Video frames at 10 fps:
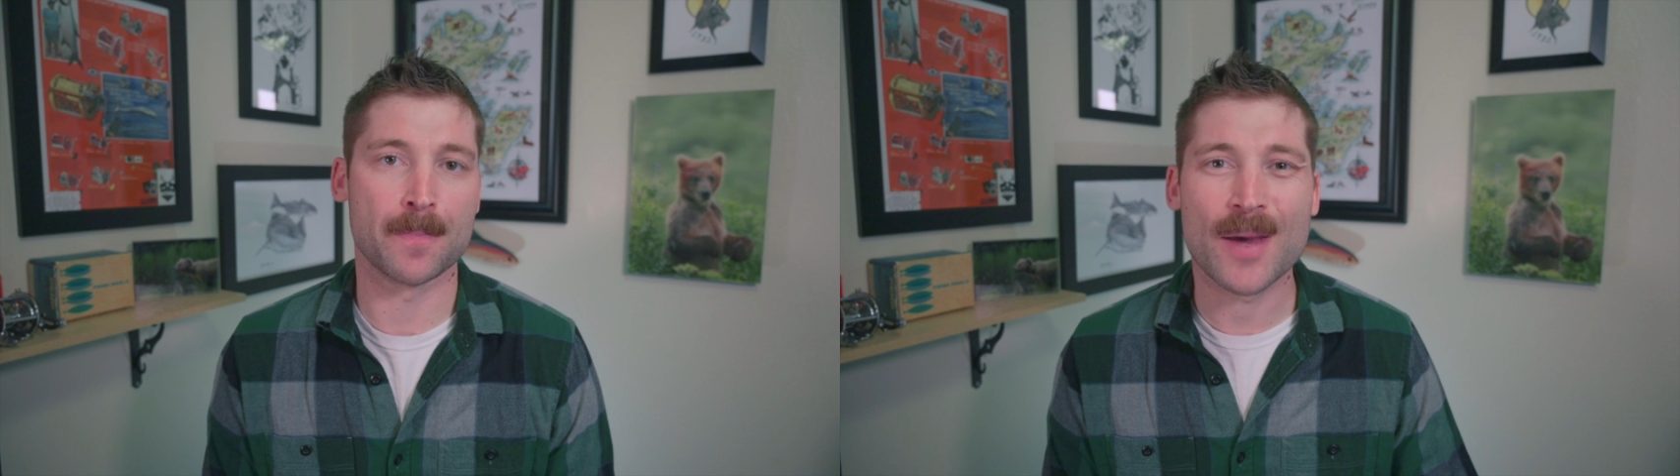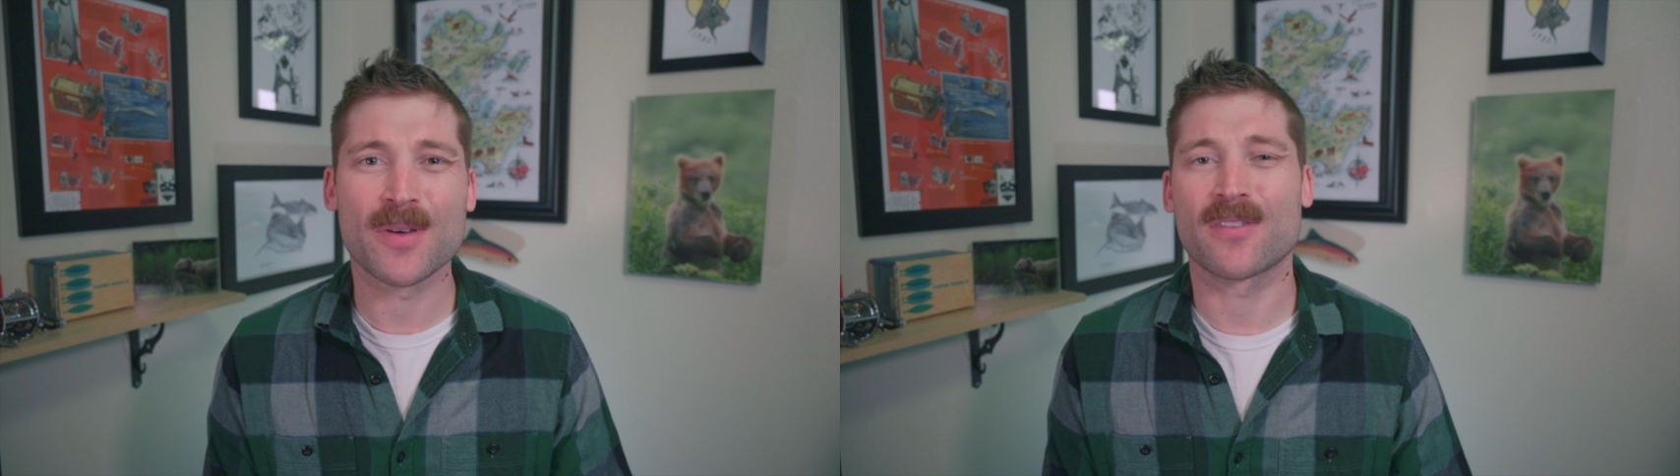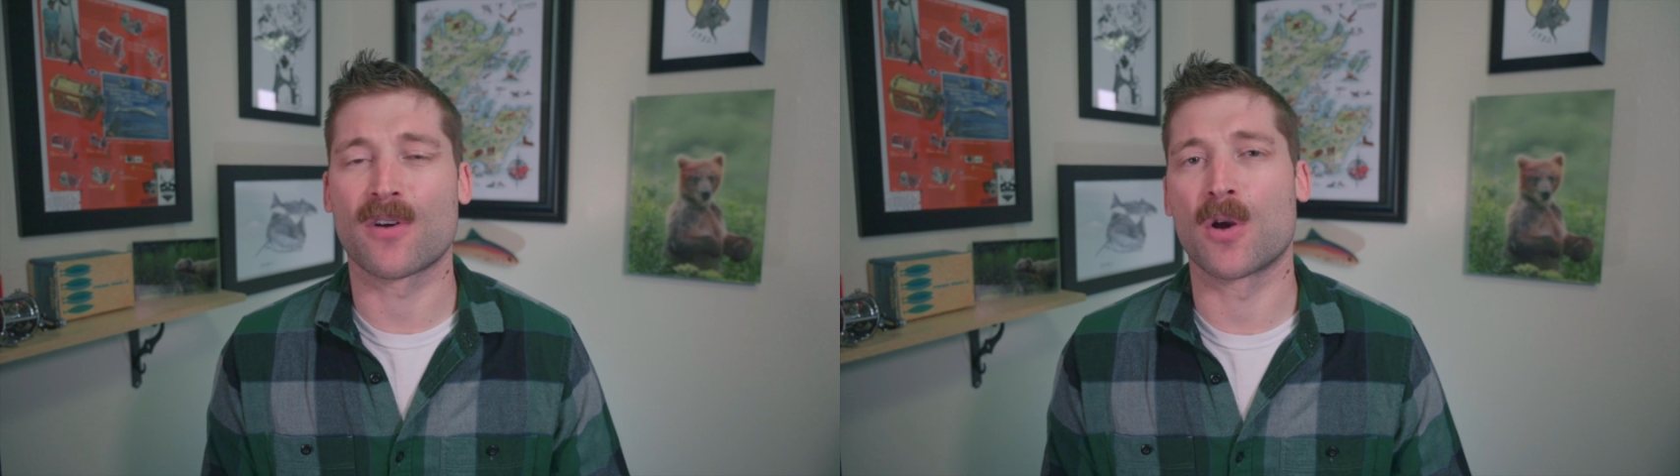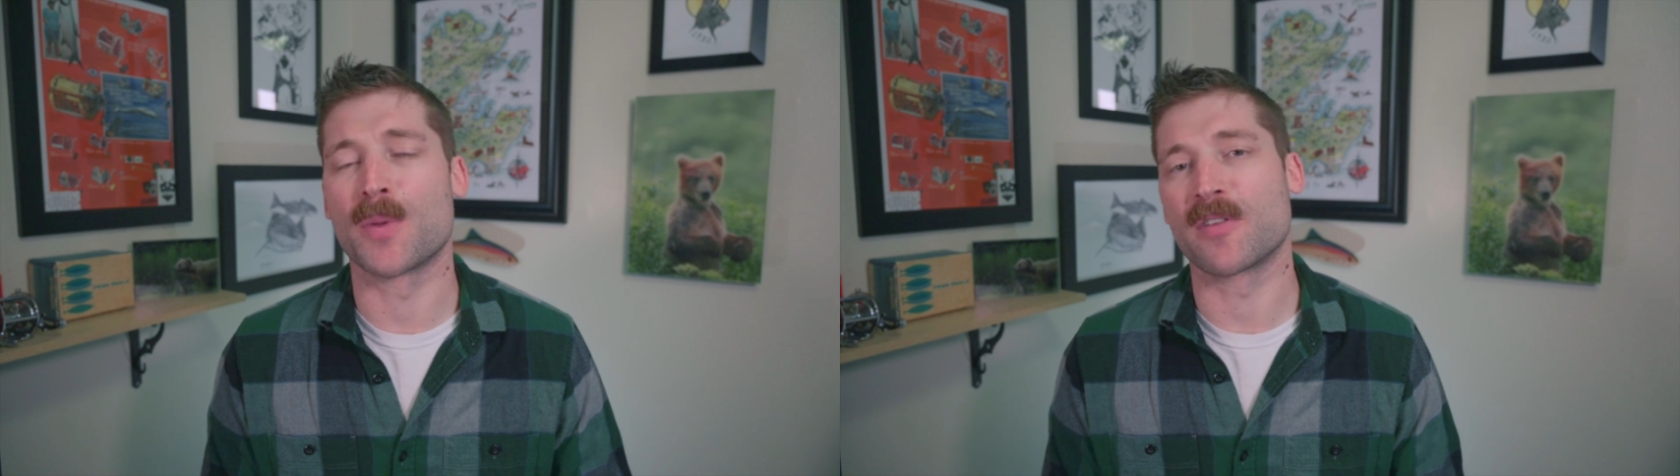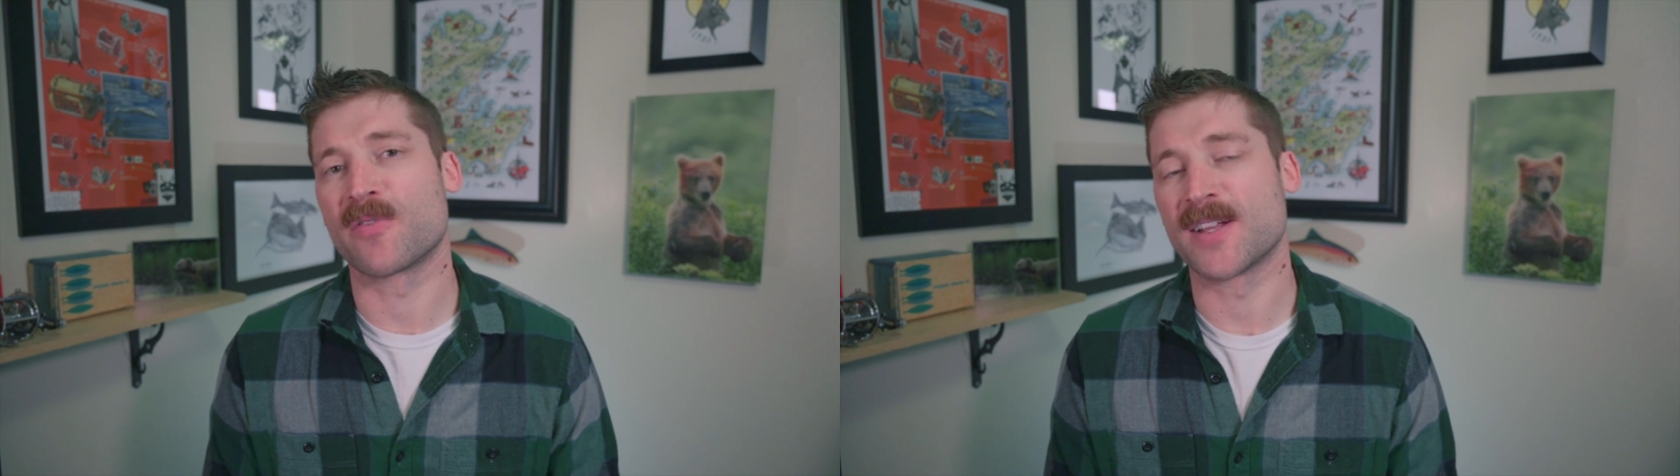MSR
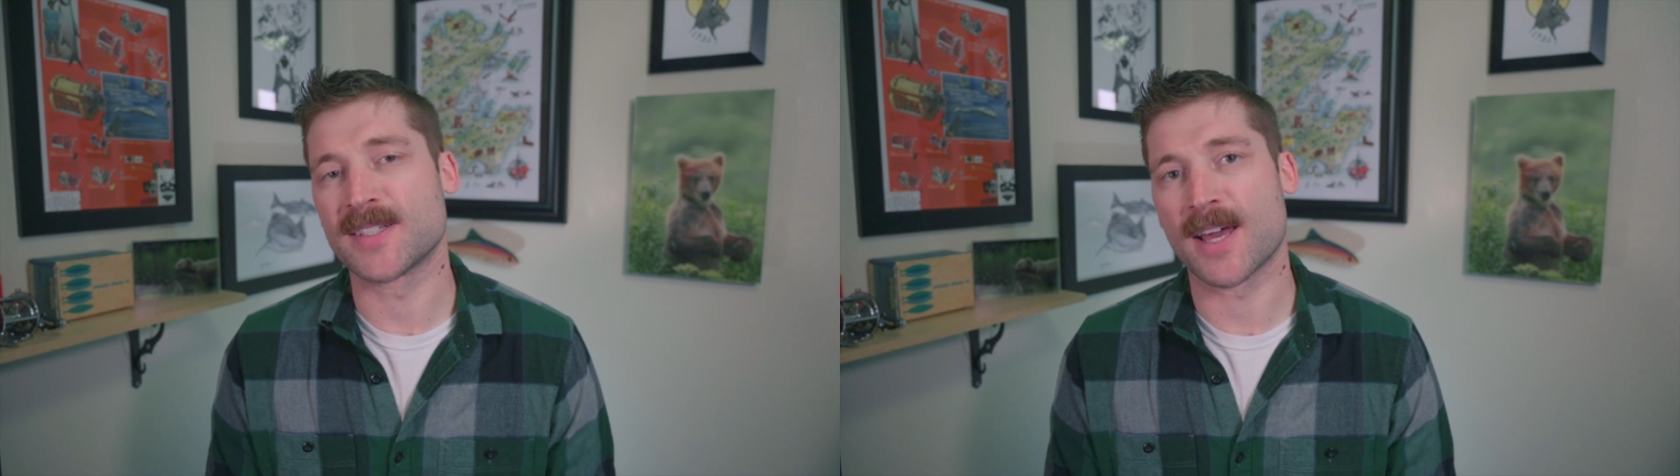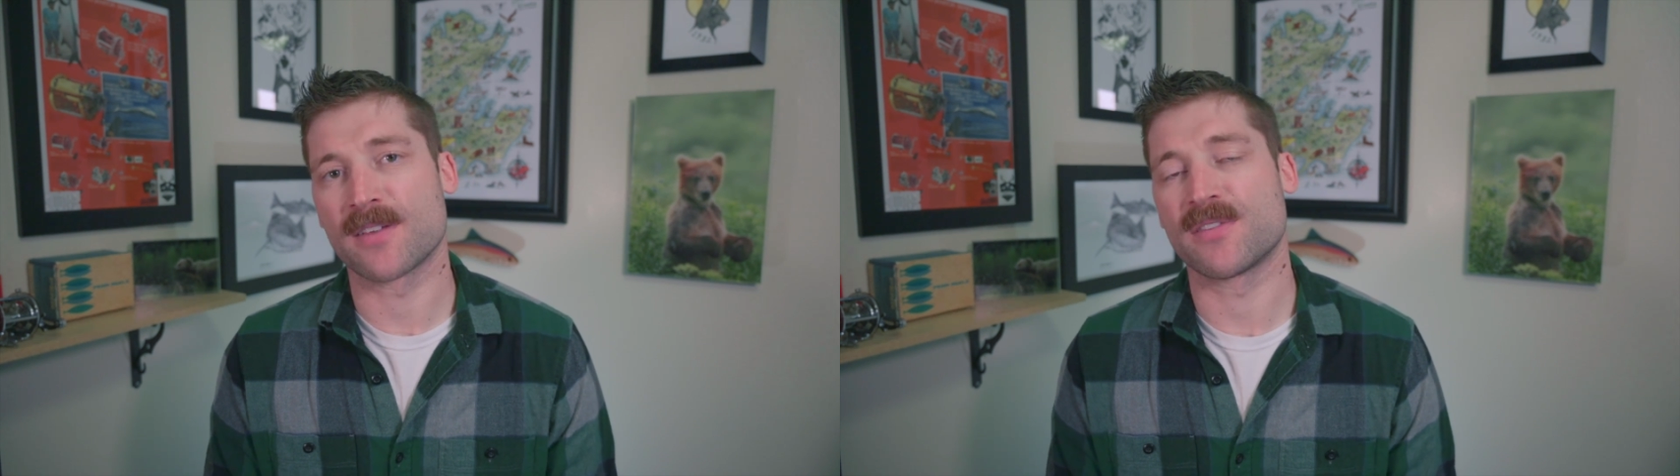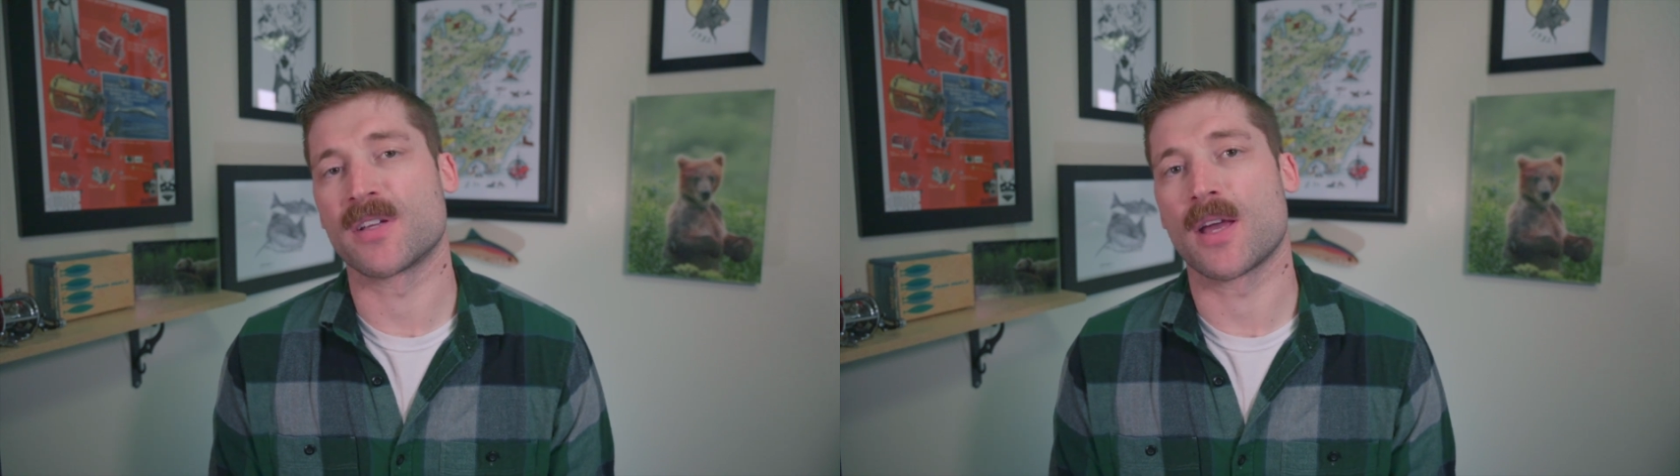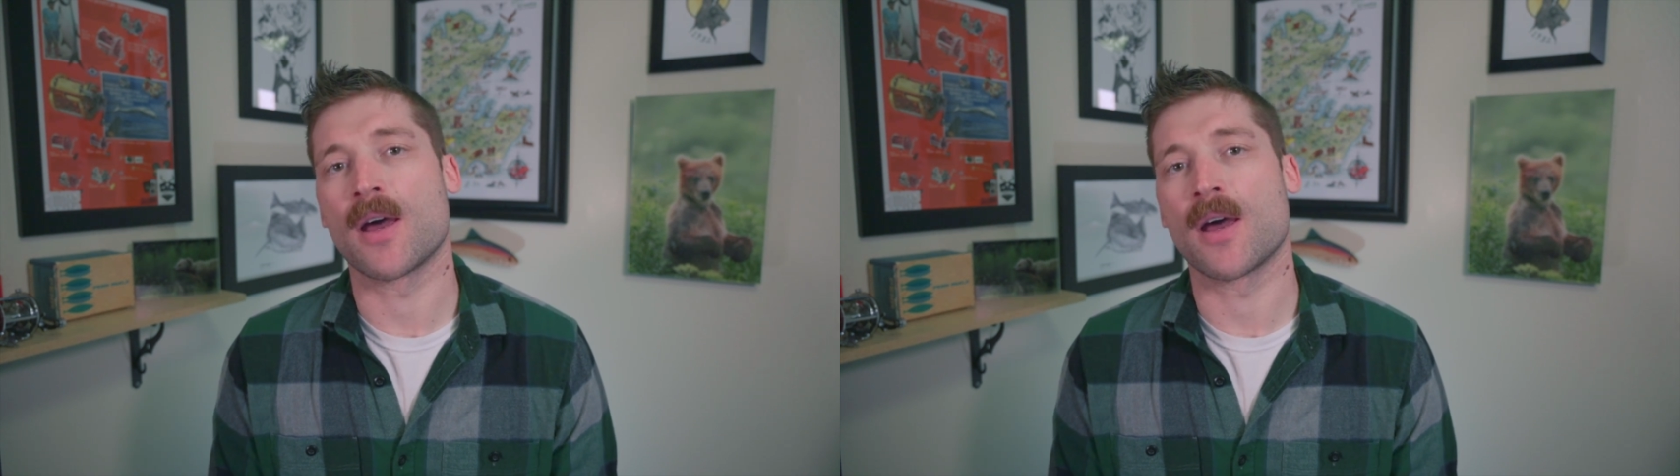makes fantastic